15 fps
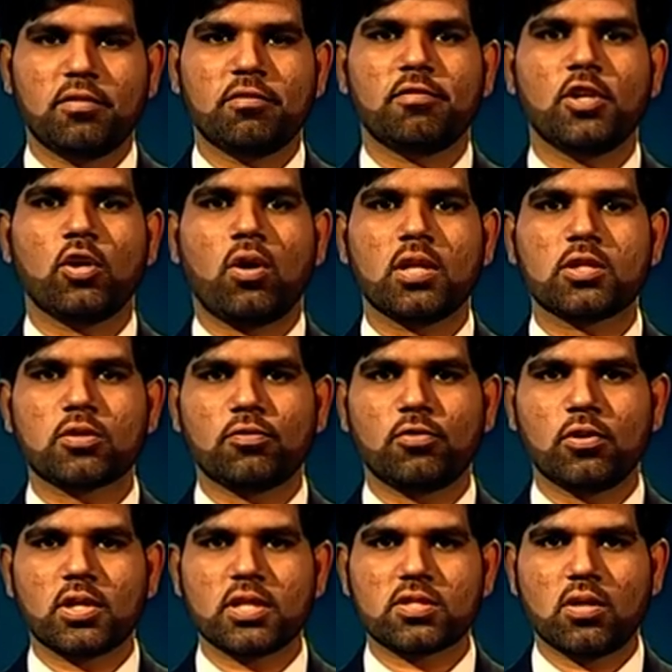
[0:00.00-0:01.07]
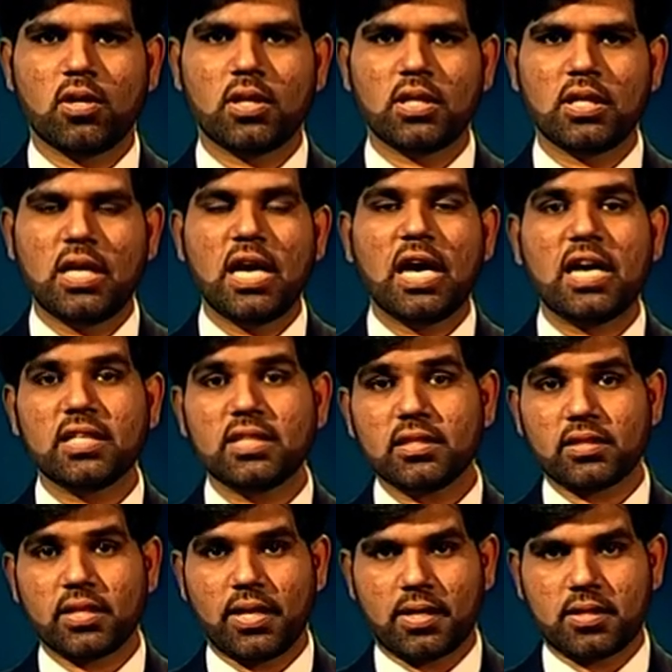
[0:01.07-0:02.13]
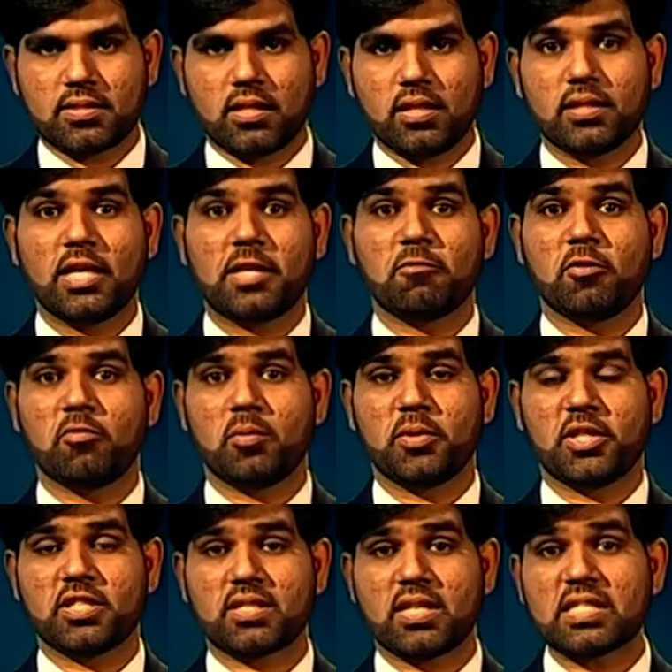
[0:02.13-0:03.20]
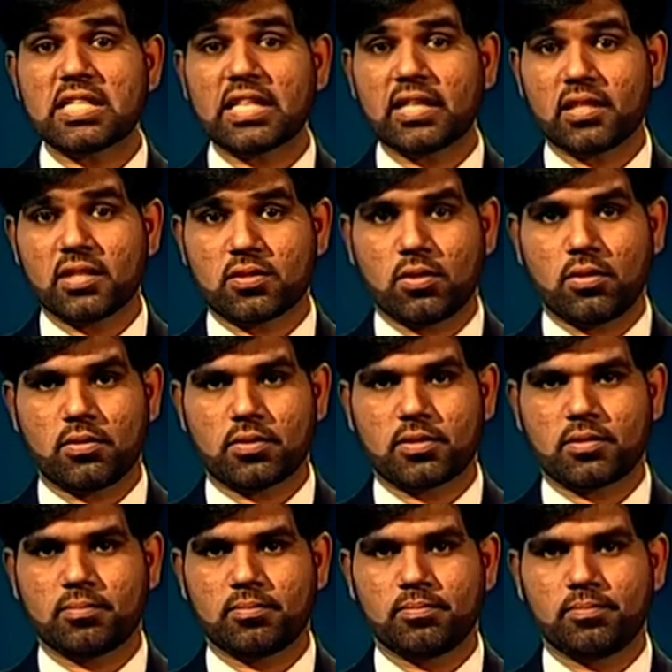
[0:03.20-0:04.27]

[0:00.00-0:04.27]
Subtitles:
We also focus on other things that we will be discussing in this course.